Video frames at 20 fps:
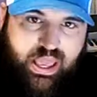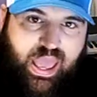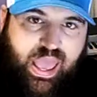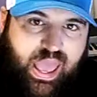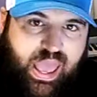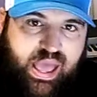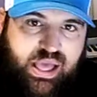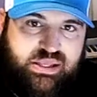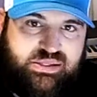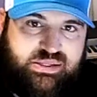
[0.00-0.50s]

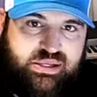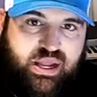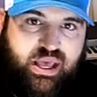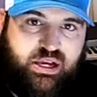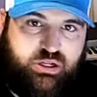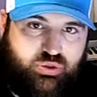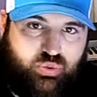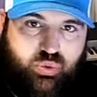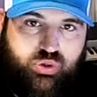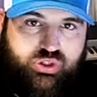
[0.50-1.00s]
has an
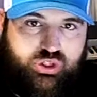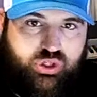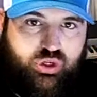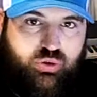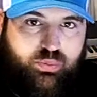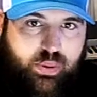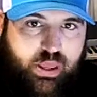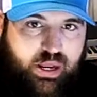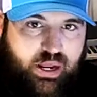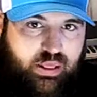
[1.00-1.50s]
actual
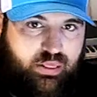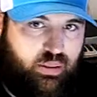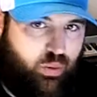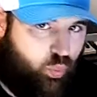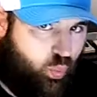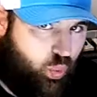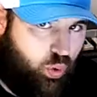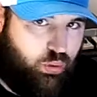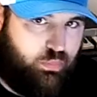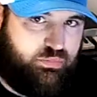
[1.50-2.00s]
tube in it that
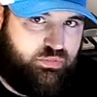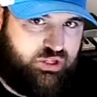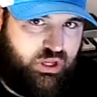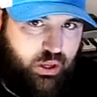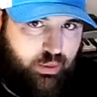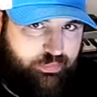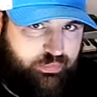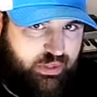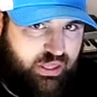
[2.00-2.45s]
warms up,